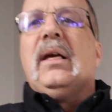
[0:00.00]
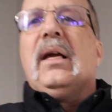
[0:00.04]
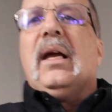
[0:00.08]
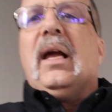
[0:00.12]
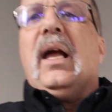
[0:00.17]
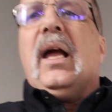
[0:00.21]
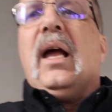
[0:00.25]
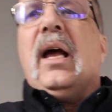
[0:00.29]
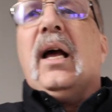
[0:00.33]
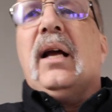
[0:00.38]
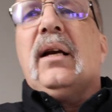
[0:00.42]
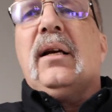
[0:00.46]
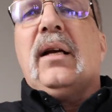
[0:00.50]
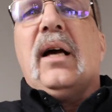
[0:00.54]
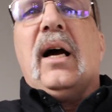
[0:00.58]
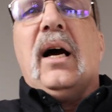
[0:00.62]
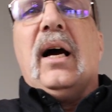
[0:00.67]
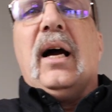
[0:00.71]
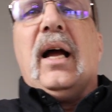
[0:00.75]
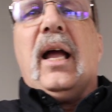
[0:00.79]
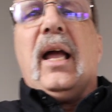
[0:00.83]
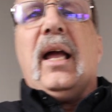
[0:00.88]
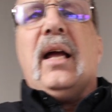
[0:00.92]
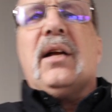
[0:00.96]
and
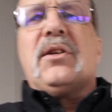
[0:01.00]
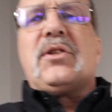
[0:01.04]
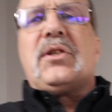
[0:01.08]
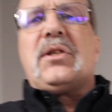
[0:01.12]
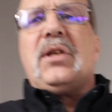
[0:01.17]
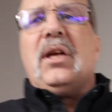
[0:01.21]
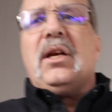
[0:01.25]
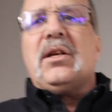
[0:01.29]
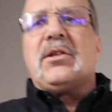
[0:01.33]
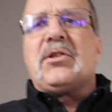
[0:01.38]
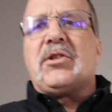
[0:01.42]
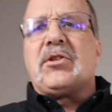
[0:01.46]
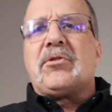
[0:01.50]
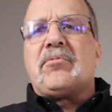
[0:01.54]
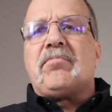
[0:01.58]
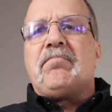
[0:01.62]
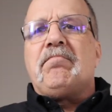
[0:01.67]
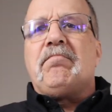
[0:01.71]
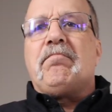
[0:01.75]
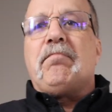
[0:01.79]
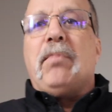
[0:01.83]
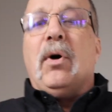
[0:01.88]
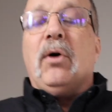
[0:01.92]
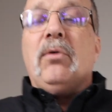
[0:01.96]
it's
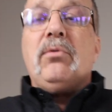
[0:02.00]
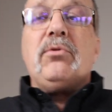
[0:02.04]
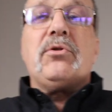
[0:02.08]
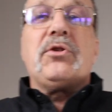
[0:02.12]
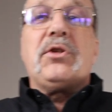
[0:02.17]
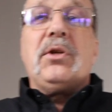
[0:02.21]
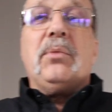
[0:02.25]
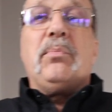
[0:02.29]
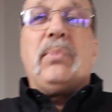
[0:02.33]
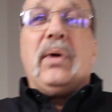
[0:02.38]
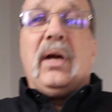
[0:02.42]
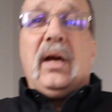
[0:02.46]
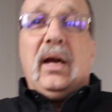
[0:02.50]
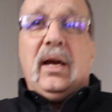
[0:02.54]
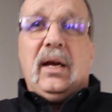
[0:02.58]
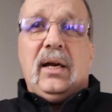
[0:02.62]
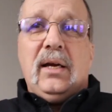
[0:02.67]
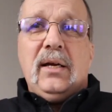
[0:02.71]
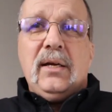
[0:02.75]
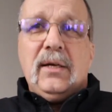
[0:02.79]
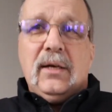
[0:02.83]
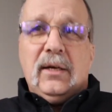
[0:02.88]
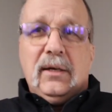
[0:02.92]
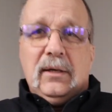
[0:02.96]
supposed to
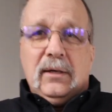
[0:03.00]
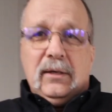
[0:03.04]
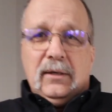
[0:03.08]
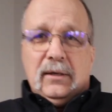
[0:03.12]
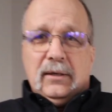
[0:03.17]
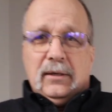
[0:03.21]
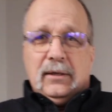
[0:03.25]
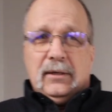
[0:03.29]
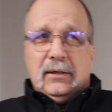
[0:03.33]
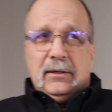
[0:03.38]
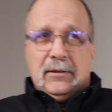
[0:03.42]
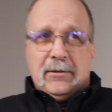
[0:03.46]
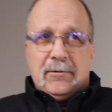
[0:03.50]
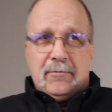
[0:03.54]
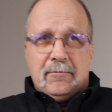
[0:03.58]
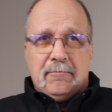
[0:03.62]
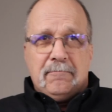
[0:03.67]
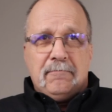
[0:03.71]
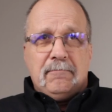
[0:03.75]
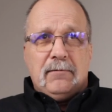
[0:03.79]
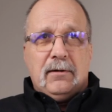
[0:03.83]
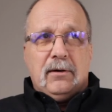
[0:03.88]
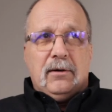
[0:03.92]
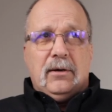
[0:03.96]
be
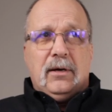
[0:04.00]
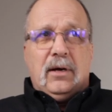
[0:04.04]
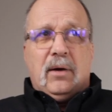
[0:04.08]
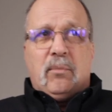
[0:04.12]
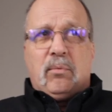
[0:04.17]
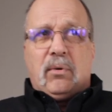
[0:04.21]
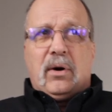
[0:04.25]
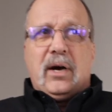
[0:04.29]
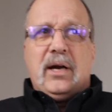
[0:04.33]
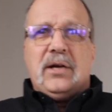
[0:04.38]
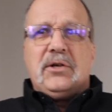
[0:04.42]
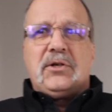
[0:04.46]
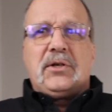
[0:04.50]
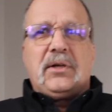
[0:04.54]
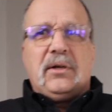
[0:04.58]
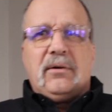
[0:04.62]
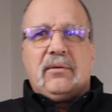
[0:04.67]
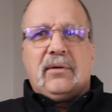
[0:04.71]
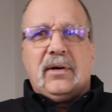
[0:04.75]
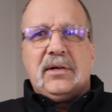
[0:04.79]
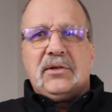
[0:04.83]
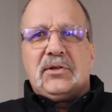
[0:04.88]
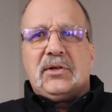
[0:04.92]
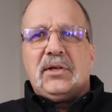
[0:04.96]
abrasion
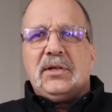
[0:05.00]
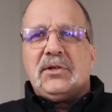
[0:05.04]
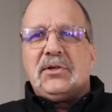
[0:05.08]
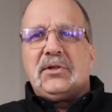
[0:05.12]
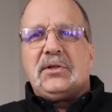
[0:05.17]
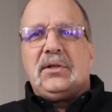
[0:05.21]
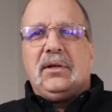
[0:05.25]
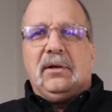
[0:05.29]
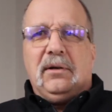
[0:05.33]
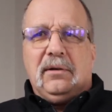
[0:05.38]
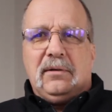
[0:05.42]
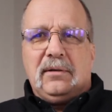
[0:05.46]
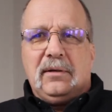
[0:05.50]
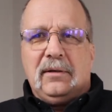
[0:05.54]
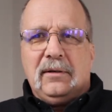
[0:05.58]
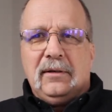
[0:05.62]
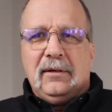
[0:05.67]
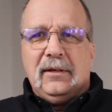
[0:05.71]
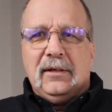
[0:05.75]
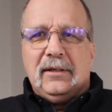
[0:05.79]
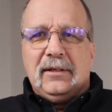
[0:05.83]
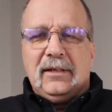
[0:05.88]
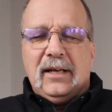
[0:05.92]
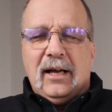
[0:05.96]
resistant.
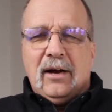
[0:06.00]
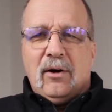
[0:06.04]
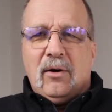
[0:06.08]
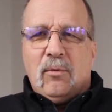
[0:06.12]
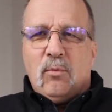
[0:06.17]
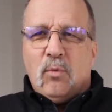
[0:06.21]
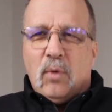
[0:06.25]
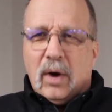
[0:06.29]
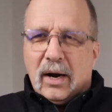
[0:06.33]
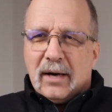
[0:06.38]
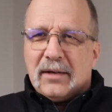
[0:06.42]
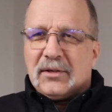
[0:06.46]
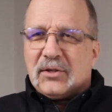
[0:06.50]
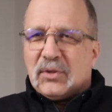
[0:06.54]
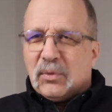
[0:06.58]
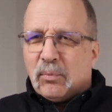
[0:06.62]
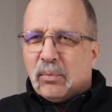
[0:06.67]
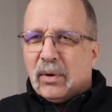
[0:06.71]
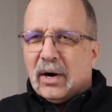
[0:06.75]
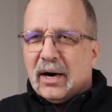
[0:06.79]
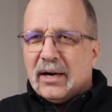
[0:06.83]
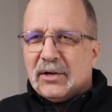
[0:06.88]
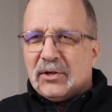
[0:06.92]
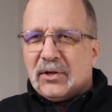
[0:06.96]
Now, what does
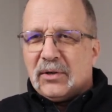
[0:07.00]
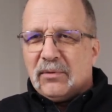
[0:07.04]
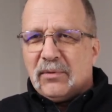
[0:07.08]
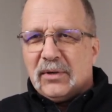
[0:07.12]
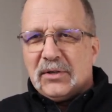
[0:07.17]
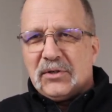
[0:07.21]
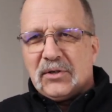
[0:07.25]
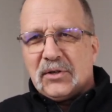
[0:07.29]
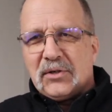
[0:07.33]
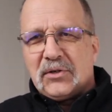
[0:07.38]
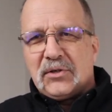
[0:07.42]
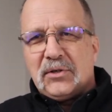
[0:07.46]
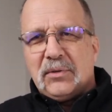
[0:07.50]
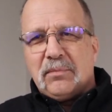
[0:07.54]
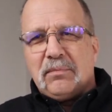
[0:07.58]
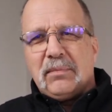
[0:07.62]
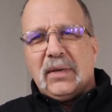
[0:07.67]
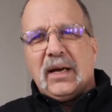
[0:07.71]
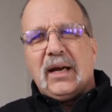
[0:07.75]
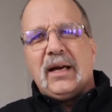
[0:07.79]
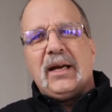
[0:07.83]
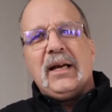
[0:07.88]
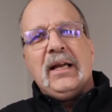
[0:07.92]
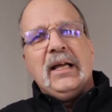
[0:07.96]
abrasion resistant
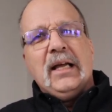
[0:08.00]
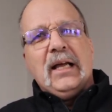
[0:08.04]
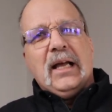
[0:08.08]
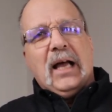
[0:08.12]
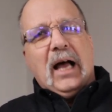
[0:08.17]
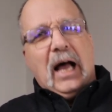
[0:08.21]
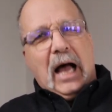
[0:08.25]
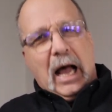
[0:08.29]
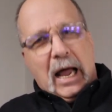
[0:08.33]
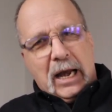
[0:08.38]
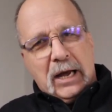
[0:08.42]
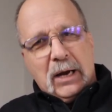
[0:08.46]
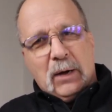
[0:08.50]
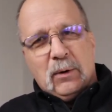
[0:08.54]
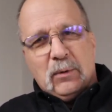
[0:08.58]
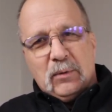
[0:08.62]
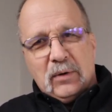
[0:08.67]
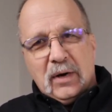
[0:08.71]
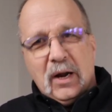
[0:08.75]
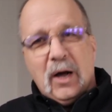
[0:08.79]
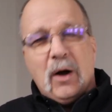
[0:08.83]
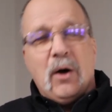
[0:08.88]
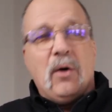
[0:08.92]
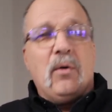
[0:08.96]
mean? I don't
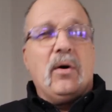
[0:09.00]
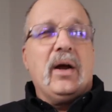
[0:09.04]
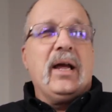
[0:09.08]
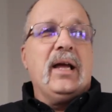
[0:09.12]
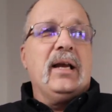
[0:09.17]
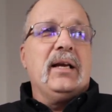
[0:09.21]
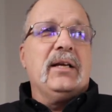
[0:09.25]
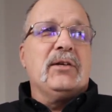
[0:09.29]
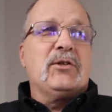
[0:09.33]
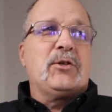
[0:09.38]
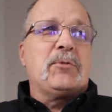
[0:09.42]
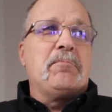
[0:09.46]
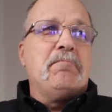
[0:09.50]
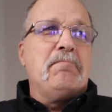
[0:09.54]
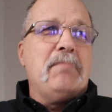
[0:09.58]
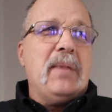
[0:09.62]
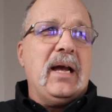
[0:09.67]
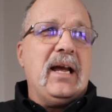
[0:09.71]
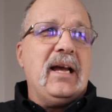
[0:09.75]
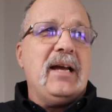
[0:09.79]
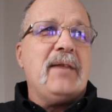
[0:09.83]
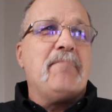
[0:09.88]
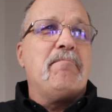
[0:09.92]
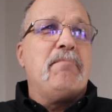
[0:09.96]
know. It is
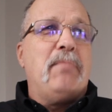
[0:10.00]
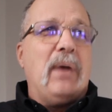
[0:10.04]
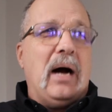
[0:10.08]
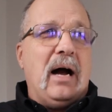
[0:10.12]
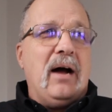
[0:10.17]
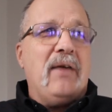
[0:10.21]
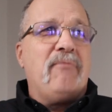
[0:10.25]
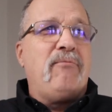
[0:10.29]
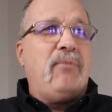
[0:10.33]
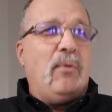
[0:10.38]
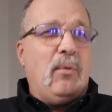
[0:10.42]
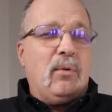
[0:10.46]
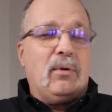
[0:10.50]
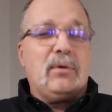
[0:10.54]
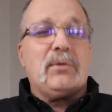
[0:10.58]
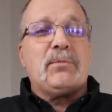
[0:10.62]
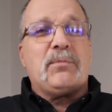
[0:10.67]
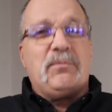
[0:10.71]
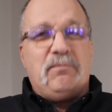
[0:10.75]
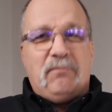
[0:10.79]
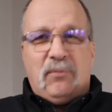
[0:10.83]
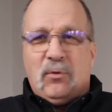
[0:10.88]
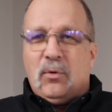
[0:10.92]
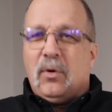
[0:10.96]
made for
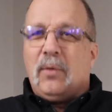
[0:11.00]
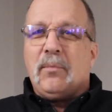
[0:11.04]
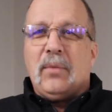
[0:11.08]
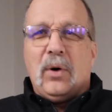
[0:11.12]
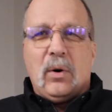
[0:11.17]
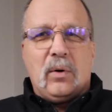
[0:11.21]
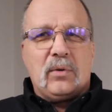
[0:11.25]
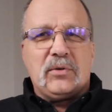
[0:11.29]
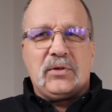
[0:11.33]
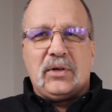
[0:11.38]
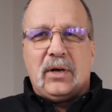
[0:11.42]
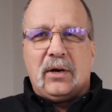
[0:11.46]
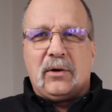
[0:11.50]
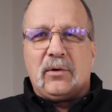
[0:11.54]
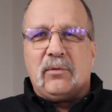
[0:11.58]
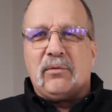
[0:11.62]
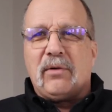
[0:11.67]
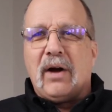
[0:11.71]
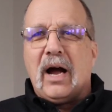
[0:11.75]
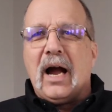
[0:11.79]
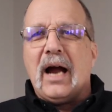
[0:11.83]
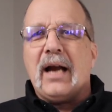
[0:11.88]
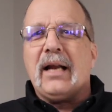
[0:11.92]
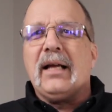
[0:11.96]
motorcycle
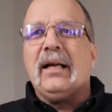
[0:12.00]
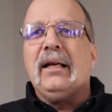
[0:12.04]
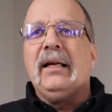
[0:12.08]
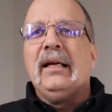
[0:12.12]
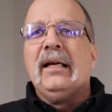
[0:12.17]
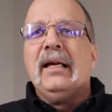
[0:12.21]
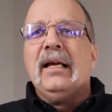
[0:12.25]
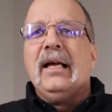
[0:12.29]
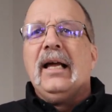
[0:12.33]
riding.